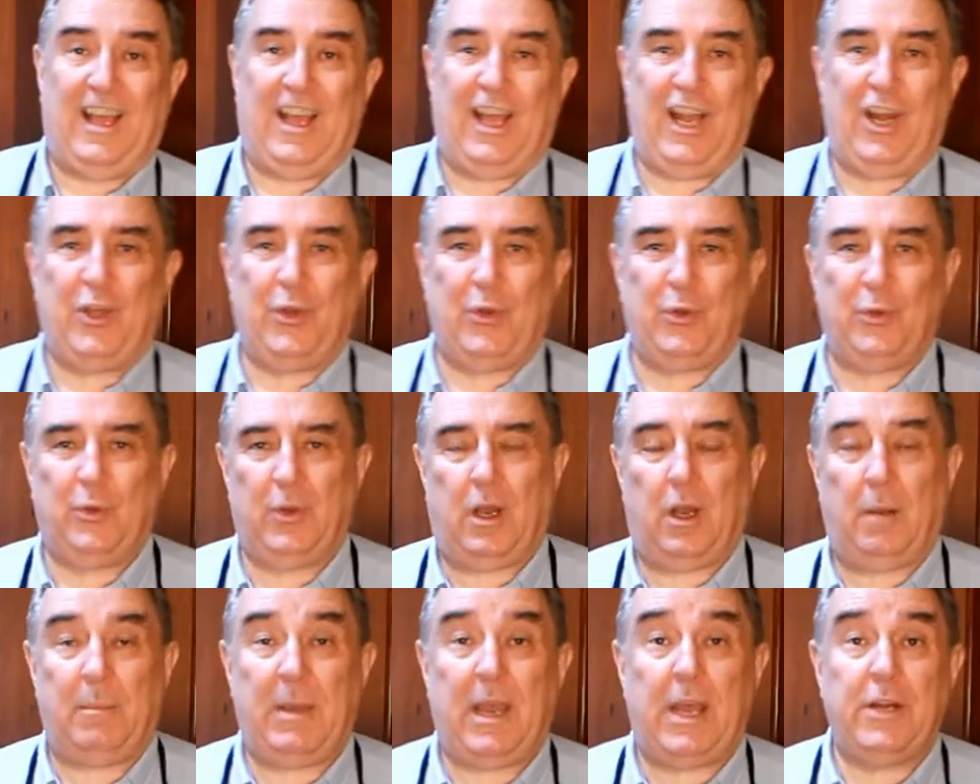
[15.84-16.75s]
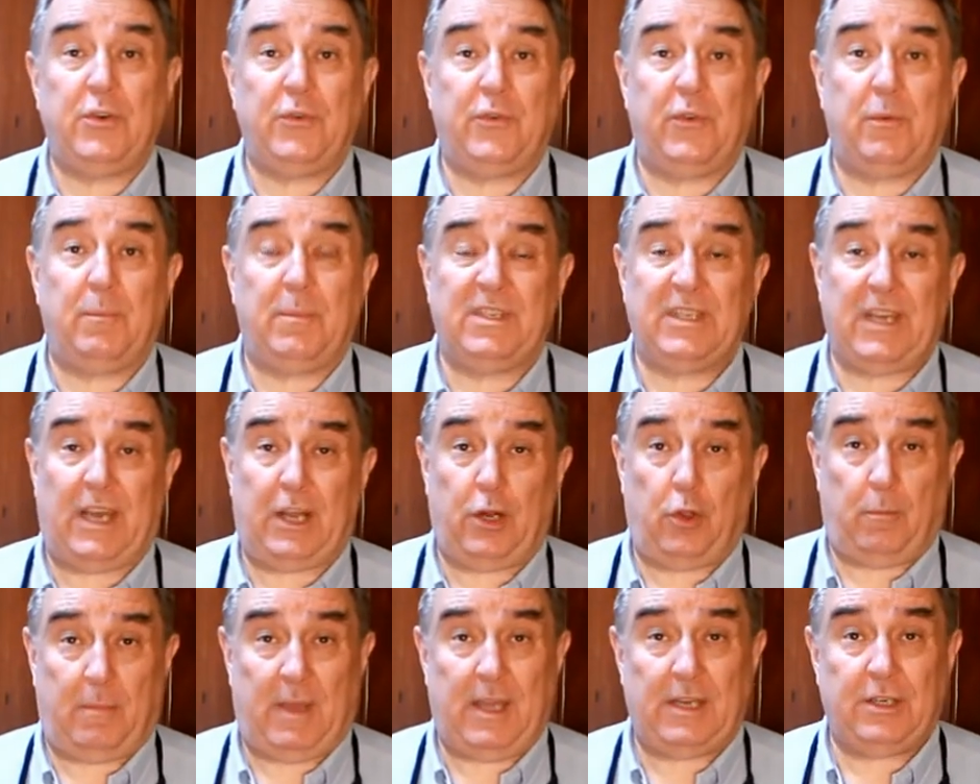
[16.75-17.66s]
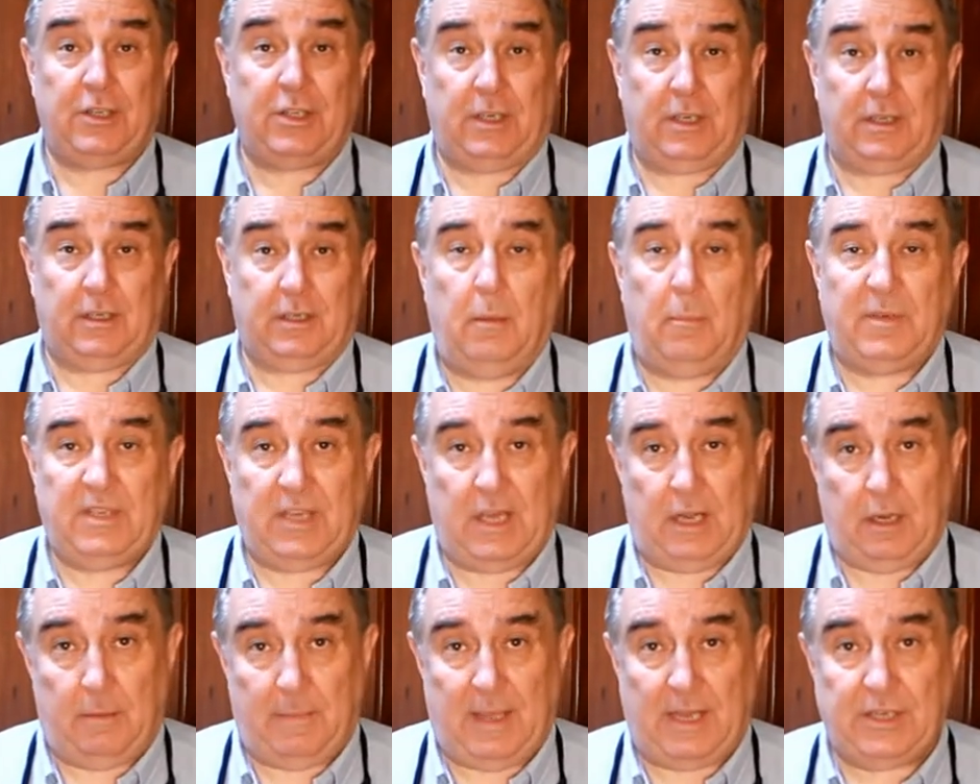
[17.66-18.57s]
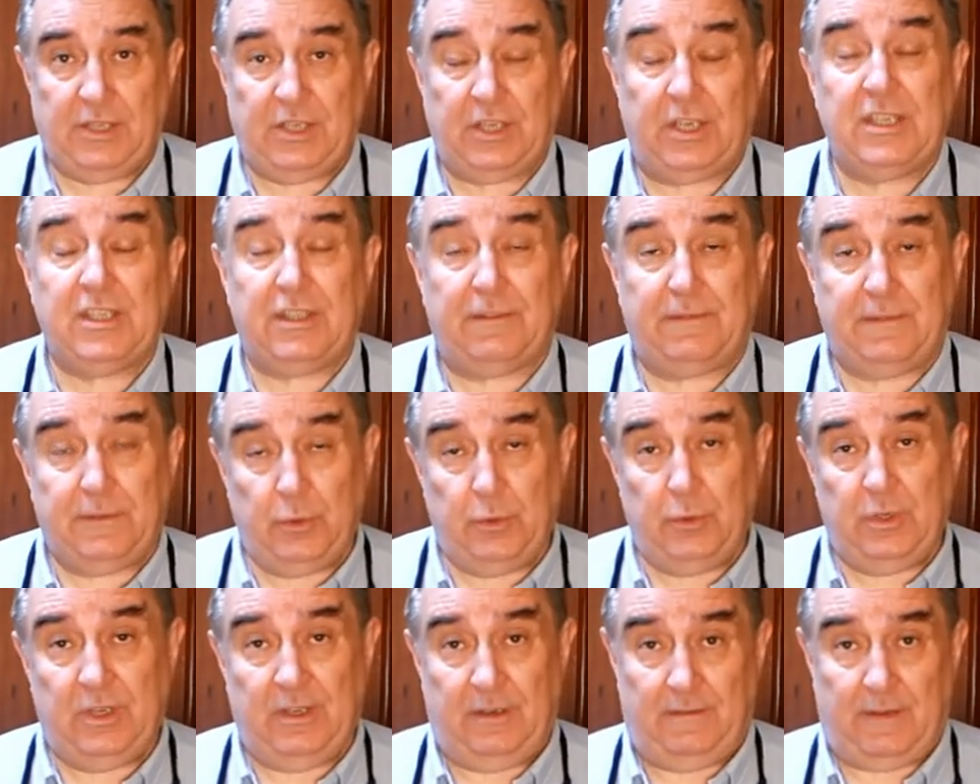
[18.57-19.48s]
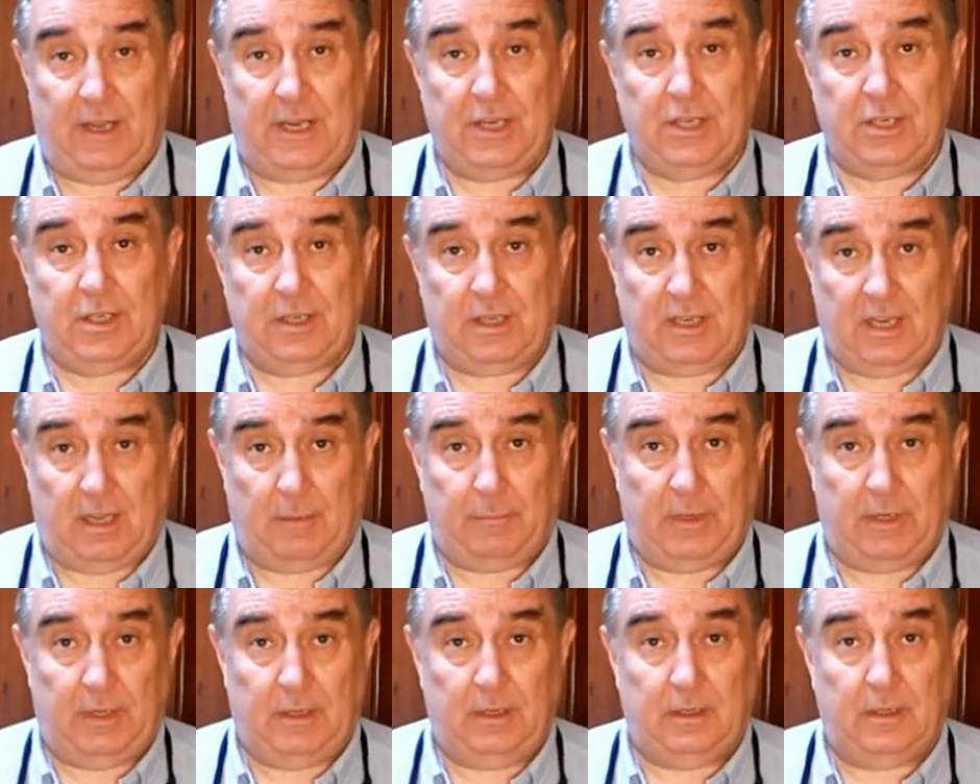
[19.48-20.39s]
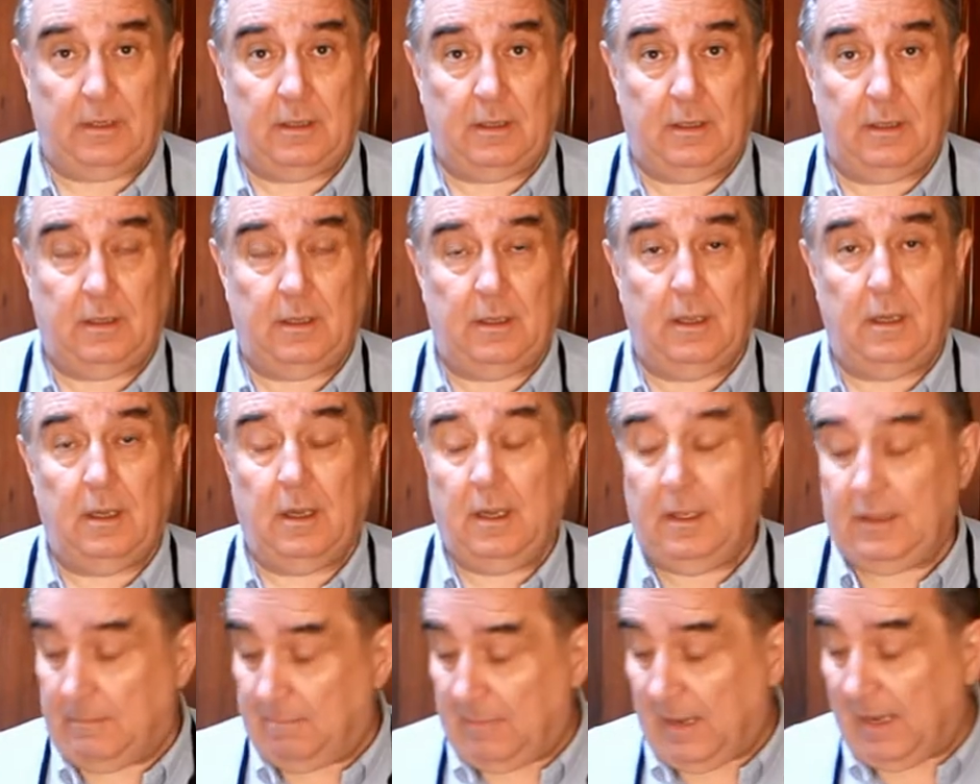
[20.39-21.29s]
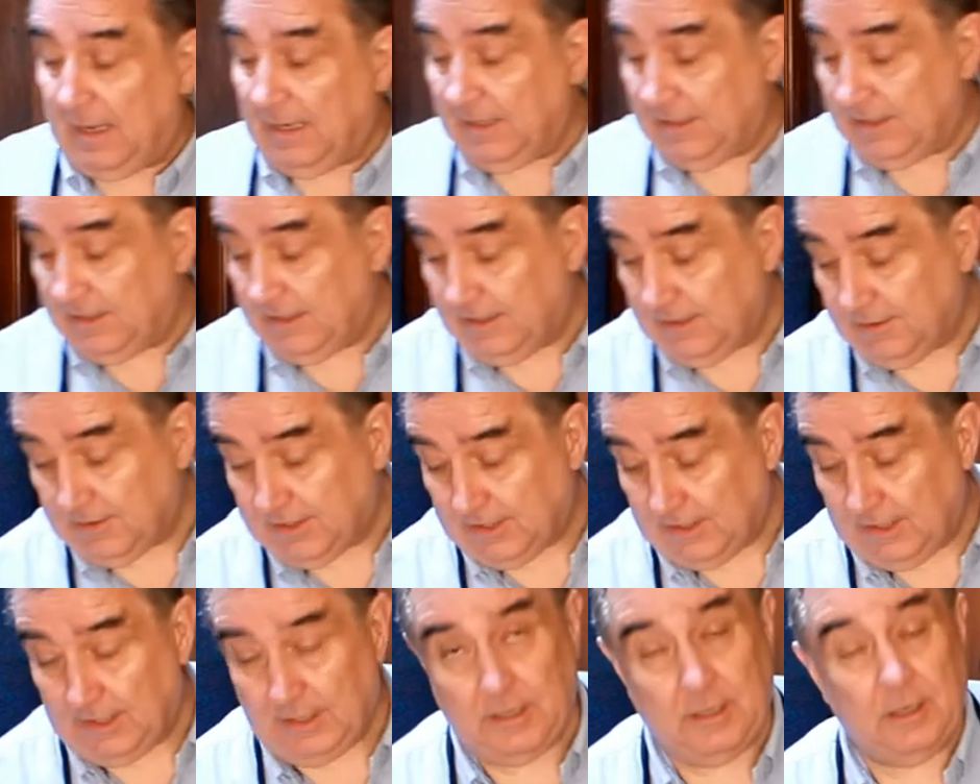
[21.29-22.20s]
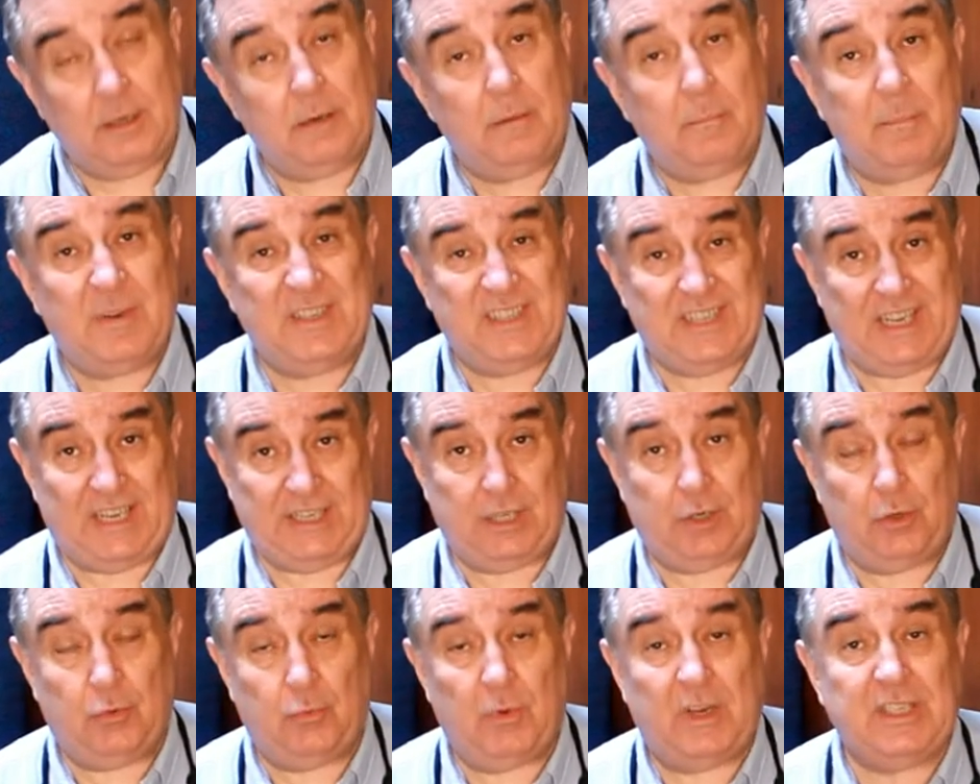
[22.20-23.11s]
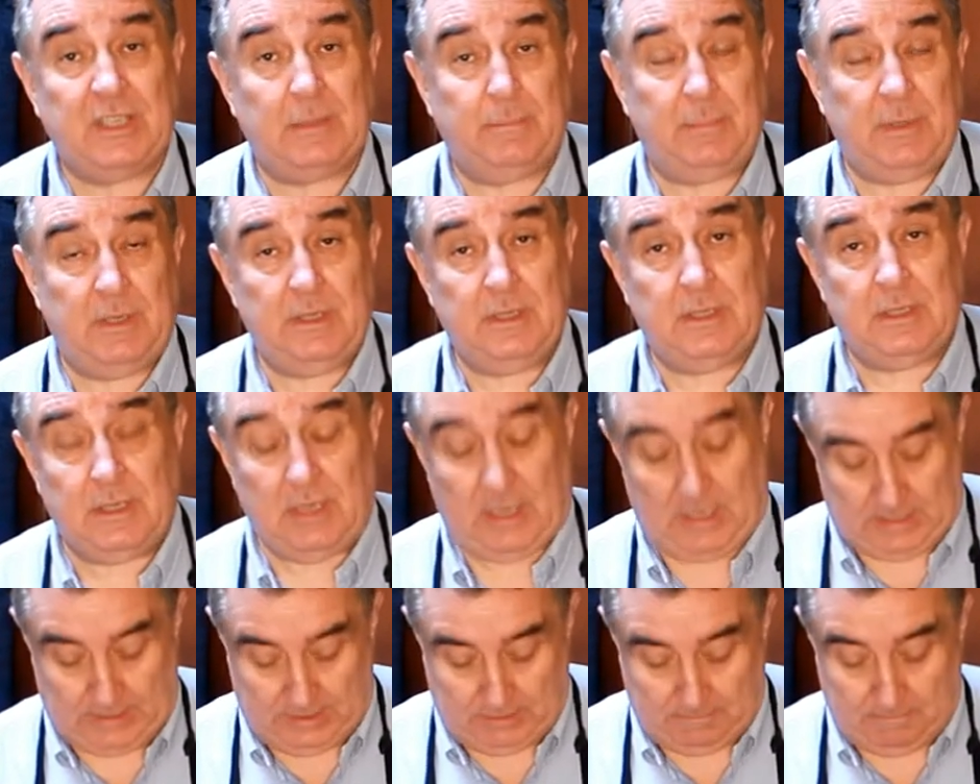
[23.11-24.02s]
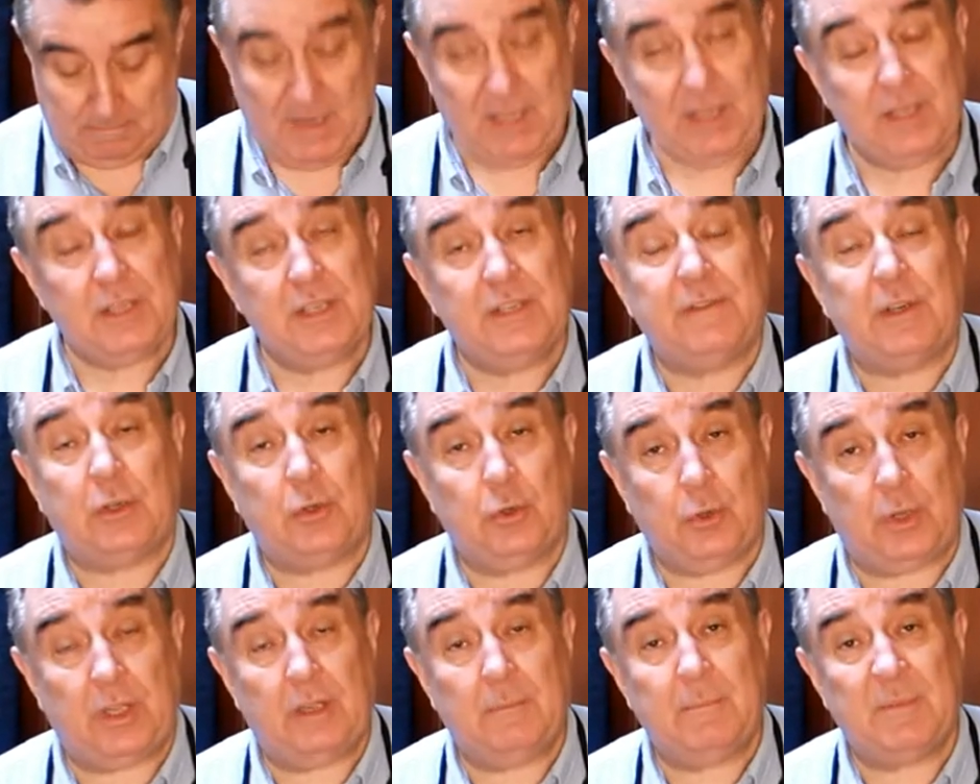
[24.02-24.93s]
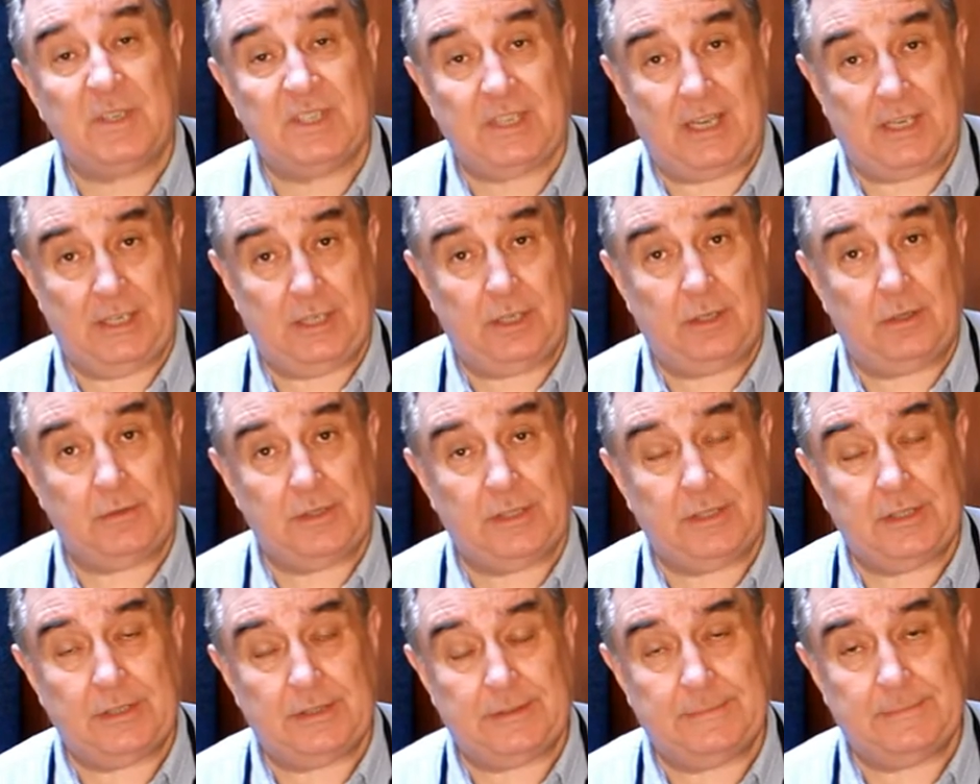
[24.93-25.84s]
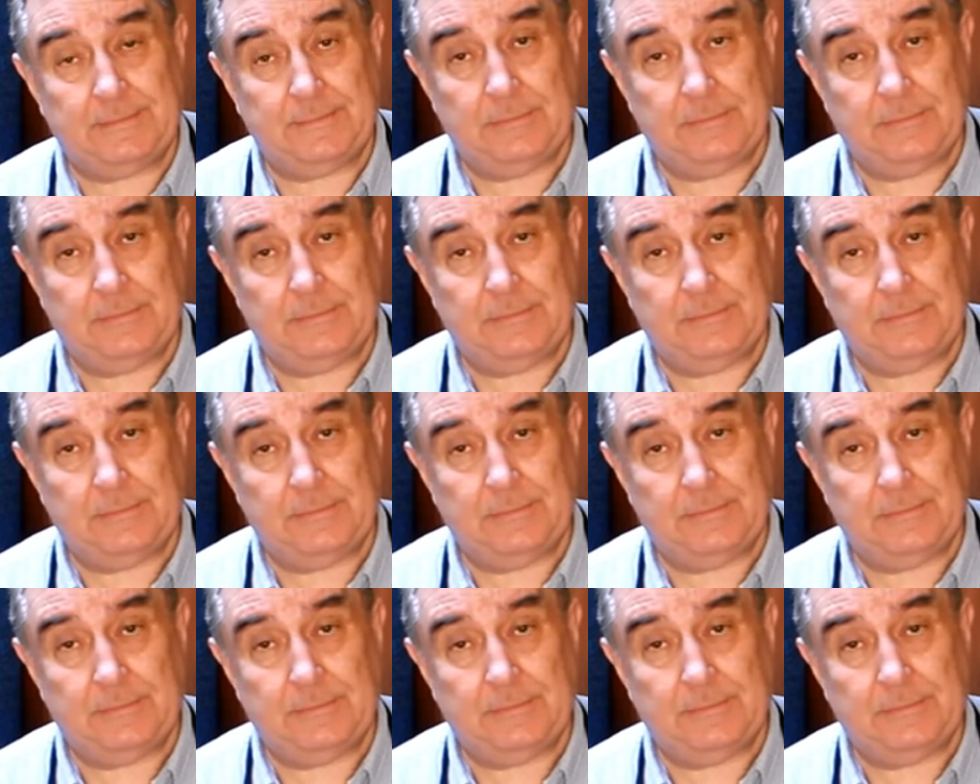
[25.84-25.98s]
Hello, I'm Andrew from Potato Magic. Potato Magic is a food innovation company that mainly deals in potato recipes and methods for cooking potatoes.